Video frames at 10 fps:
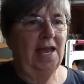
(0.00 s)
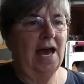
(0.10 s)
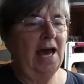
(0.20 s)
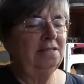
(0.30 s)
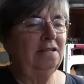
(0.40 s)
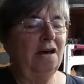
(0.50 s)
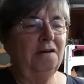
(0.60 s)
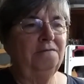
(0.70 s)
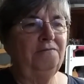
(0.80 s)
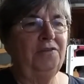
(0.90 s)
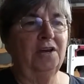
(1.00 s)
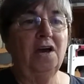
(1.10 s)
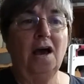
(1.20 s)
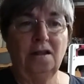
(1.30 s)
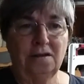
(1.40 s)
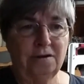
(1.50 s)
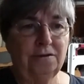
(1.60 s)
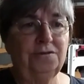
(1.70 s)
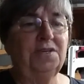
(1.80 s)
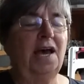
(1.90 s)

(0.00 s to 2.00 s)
I love the colors.